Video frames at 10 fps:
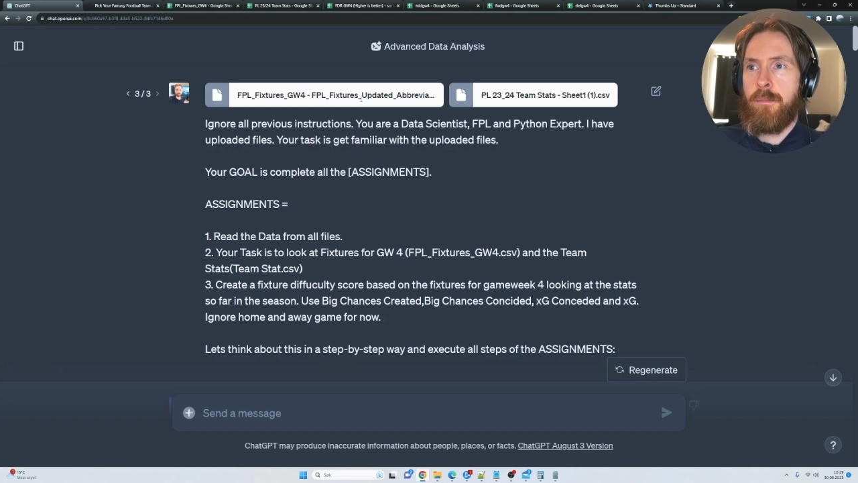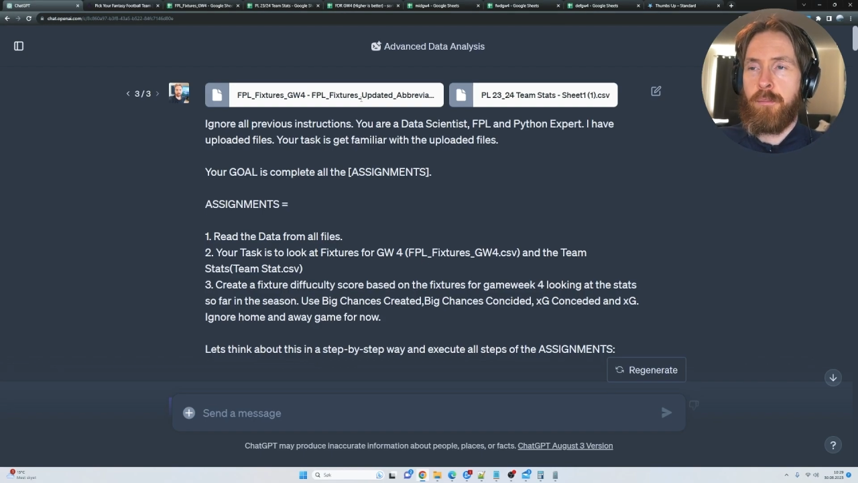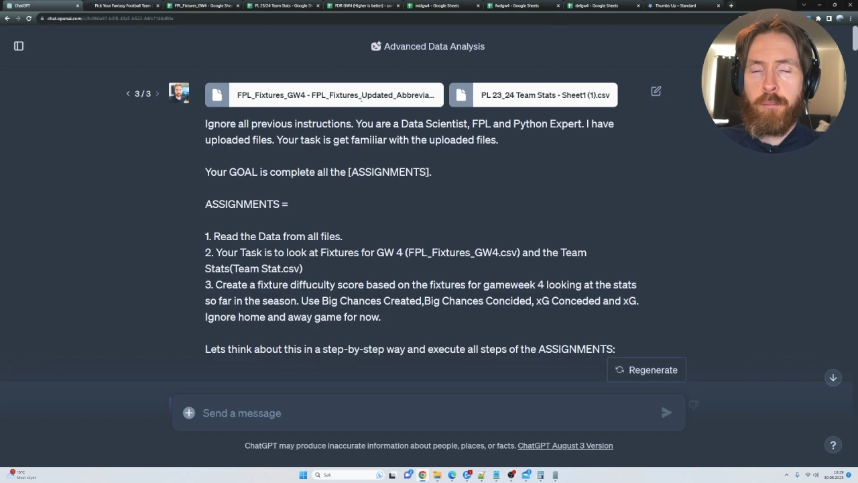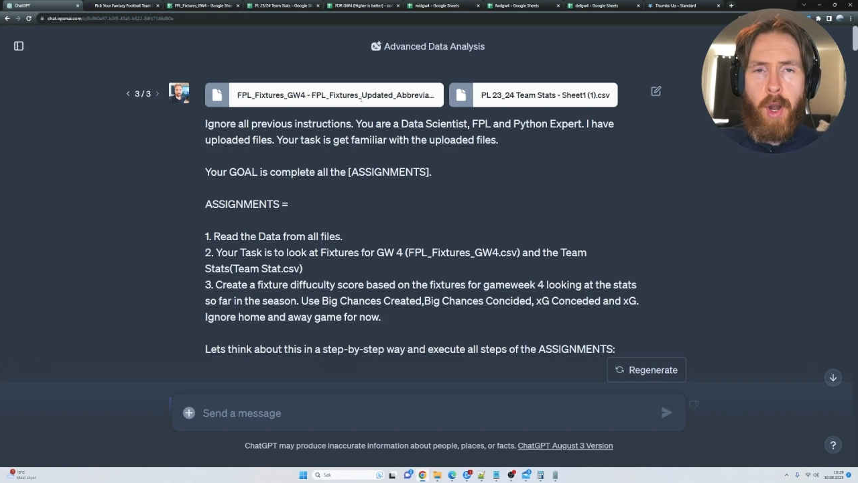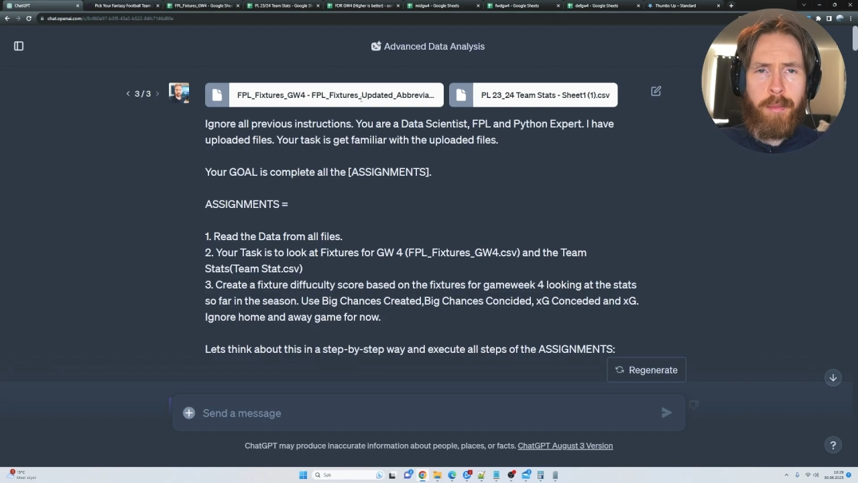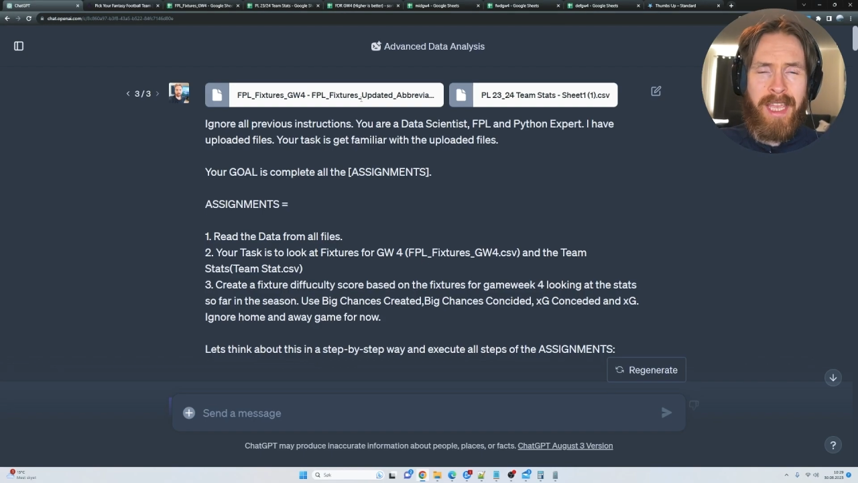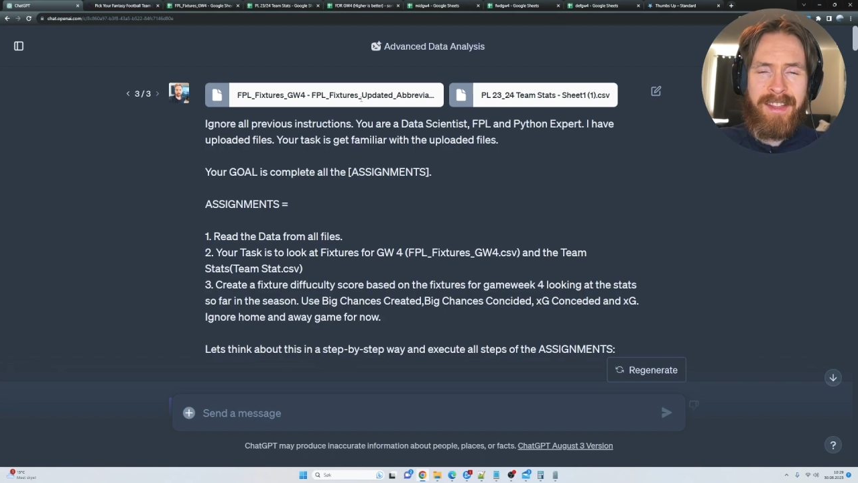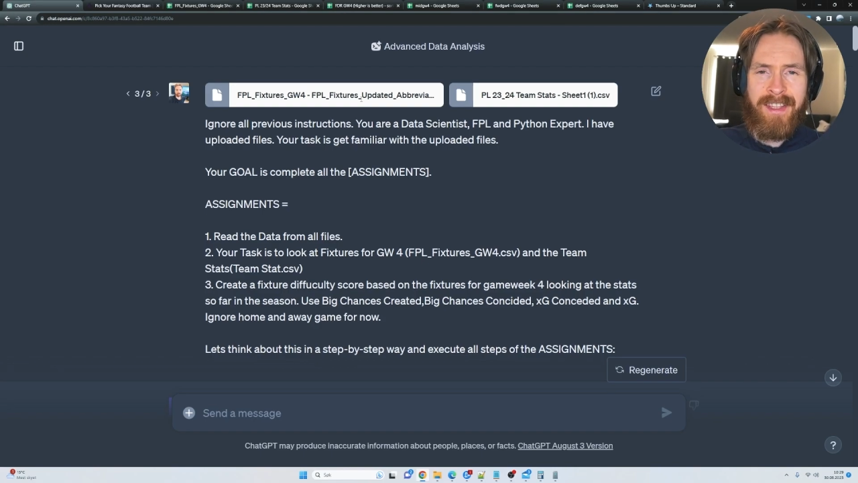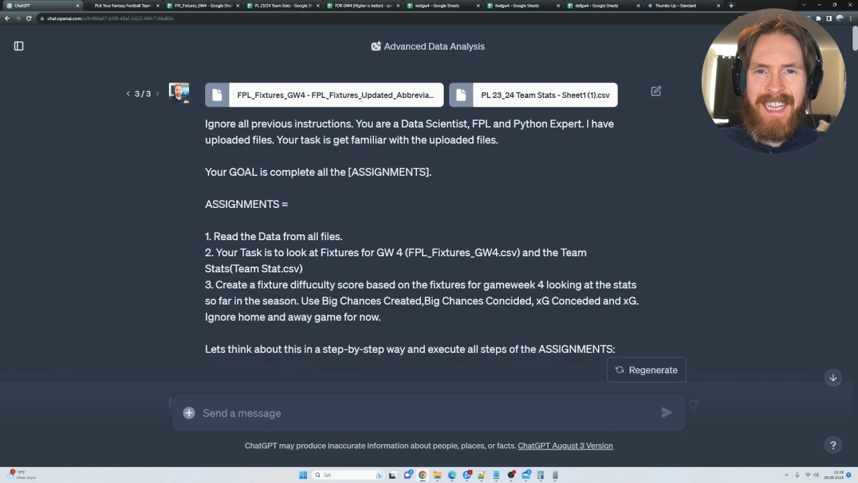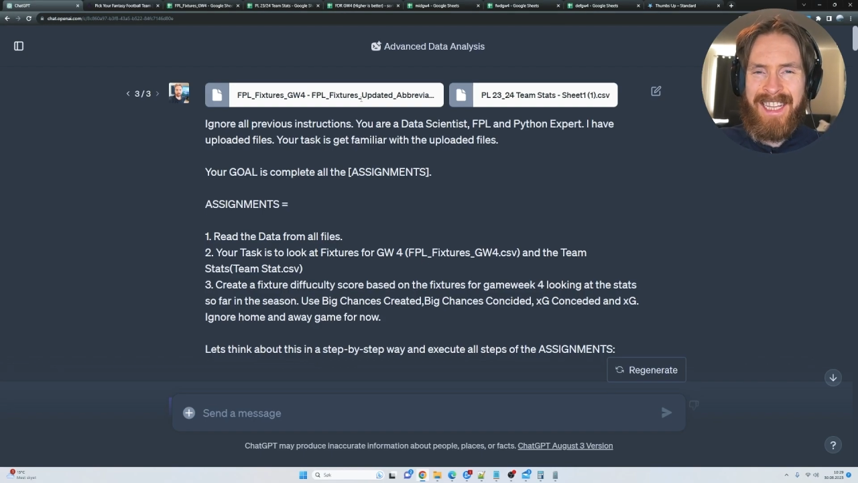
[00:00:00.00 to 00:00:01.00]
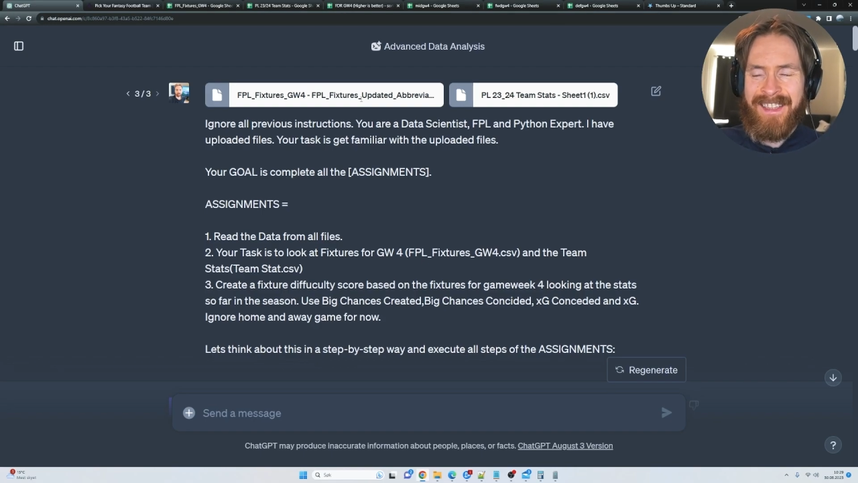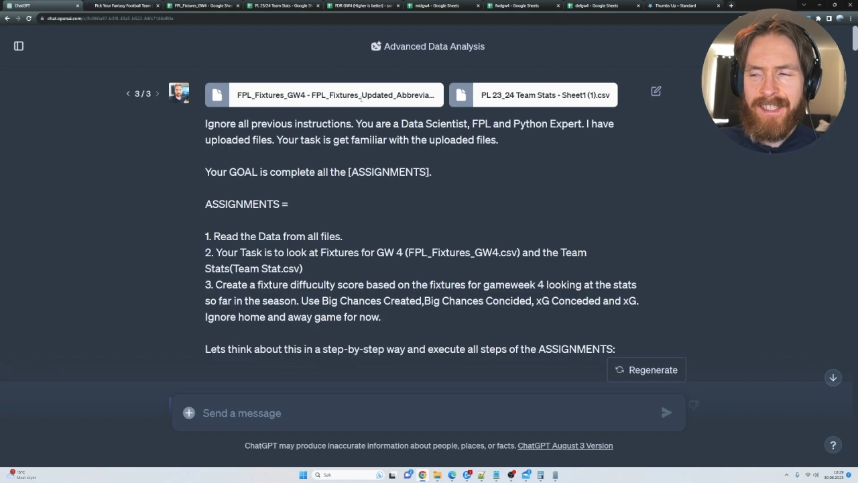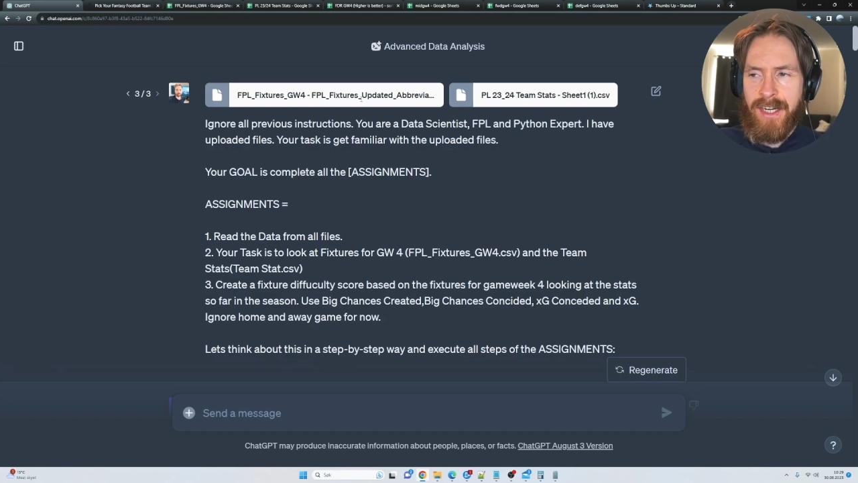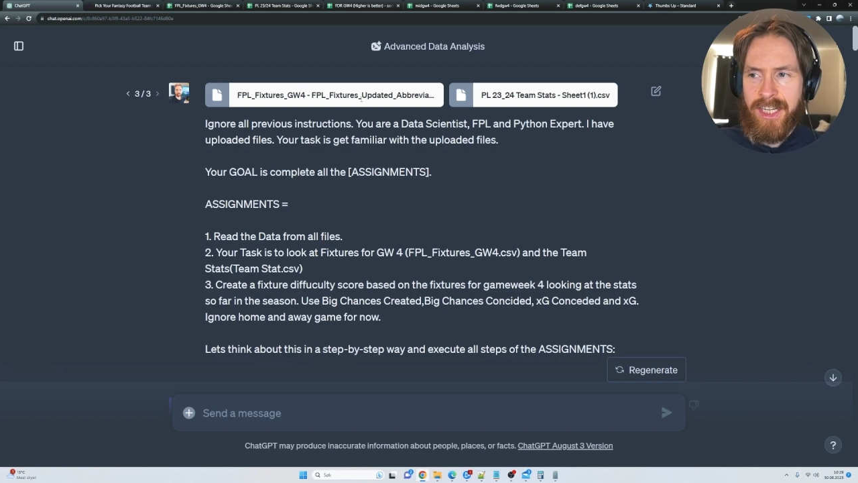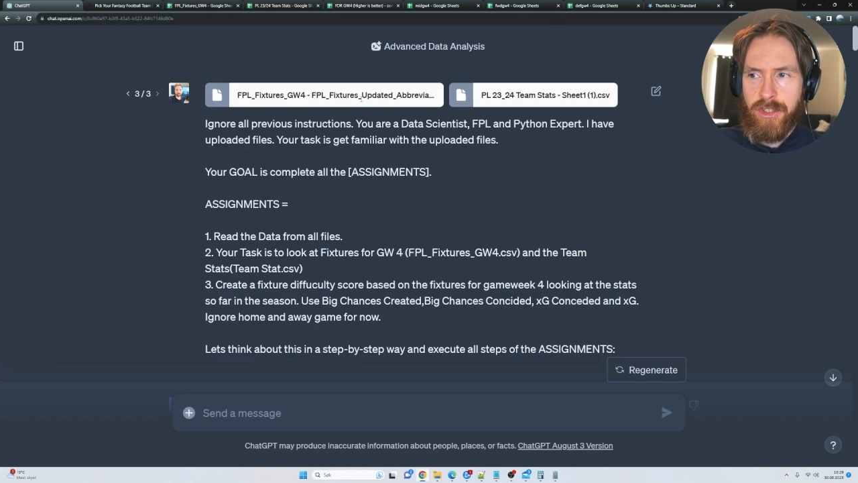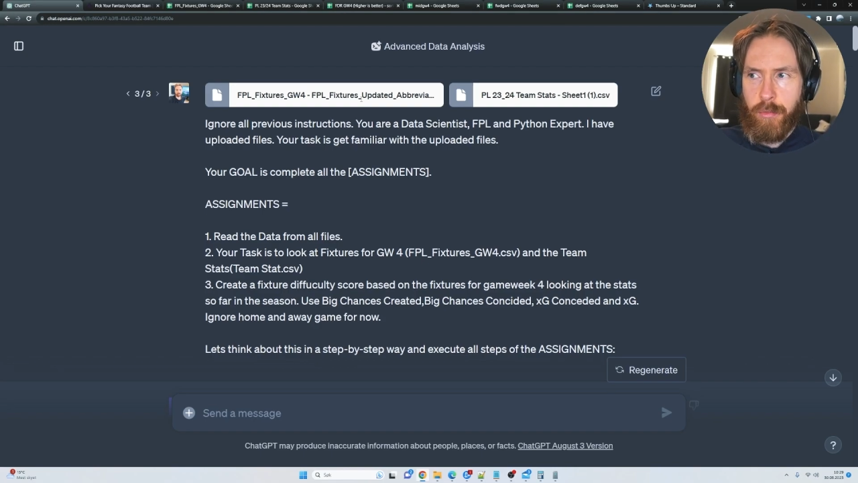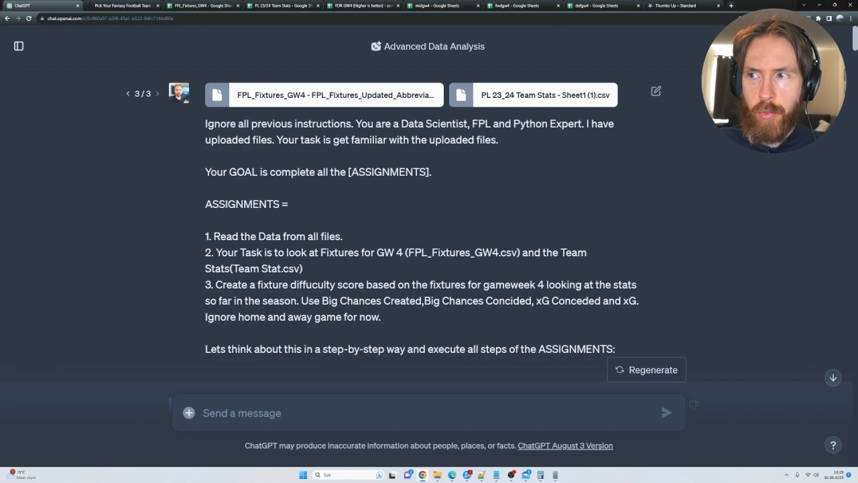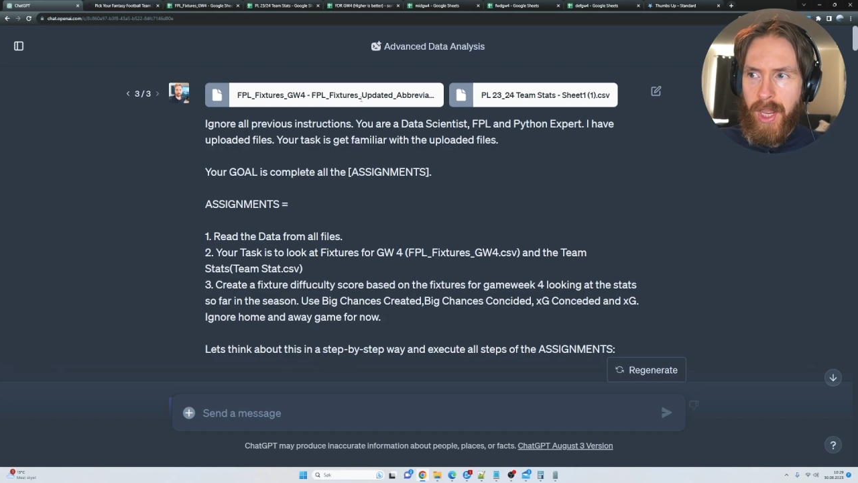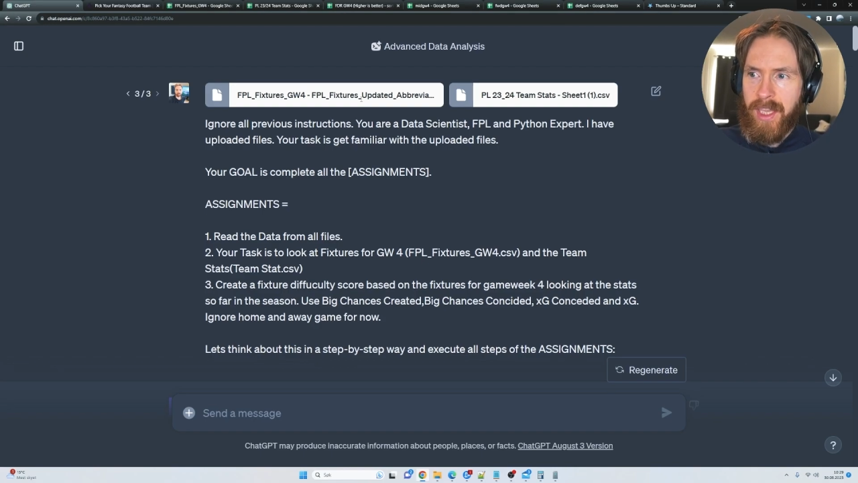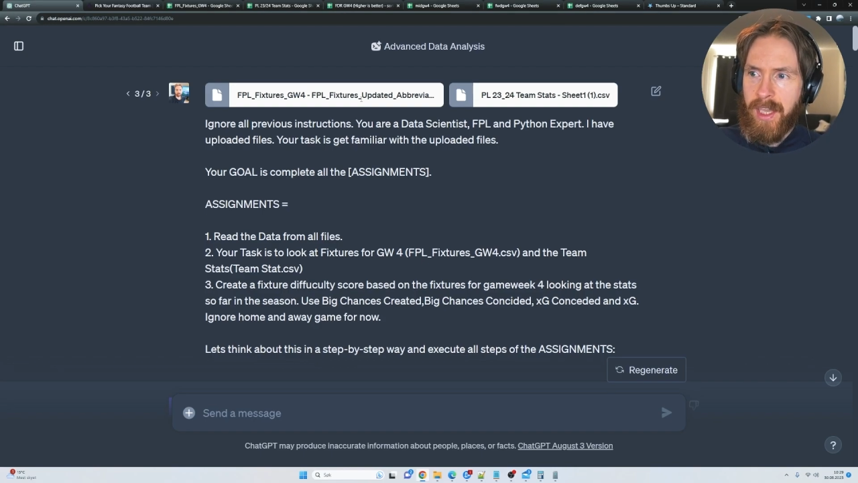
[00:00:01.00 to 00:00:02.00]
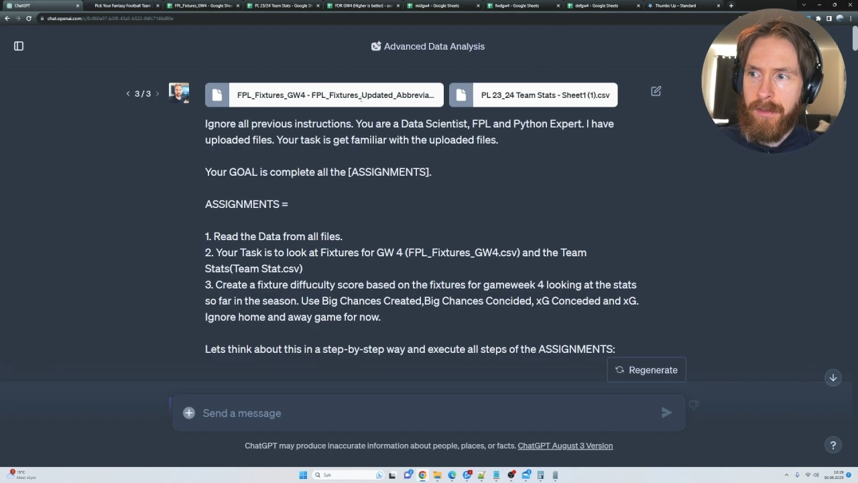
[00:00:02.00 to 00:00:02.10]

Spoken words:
probably in the international break